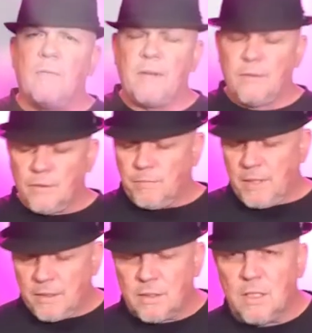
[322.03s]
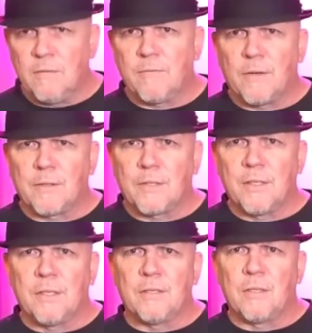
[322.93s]
Vector's biggest defaults
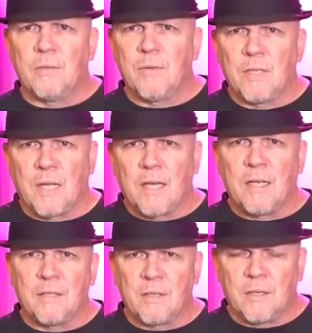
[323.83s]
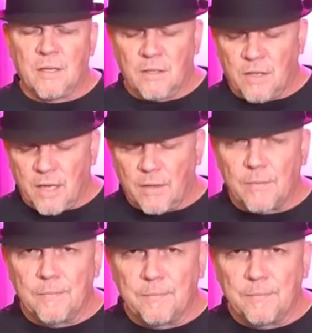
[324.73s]
is the reliance on the cloud.